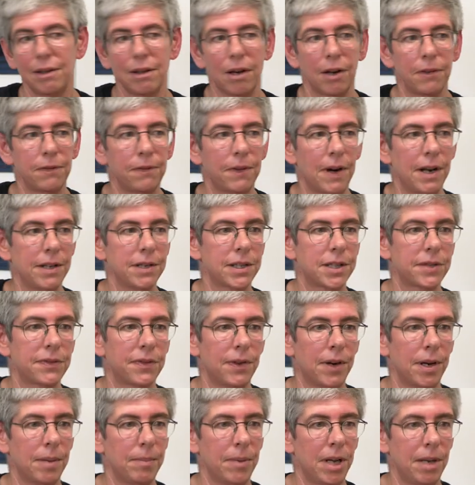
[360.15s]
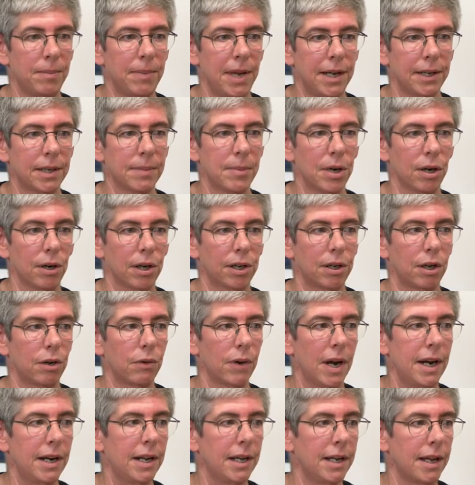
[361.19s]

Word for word: our friends from uh, Make America Great